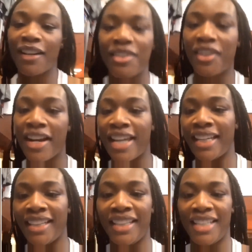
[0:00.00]
time to go
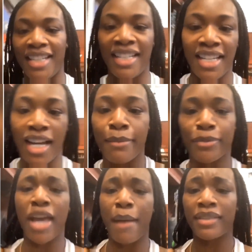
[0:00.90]
train.
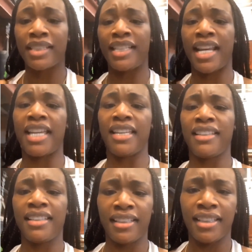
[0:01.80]
I'm so happy
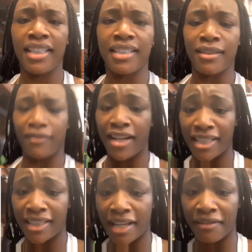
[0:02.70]
today
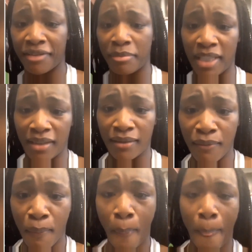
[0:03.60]
is a rest day for
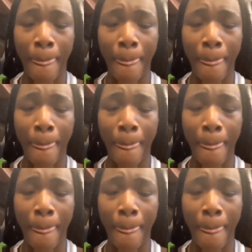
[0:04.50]
me.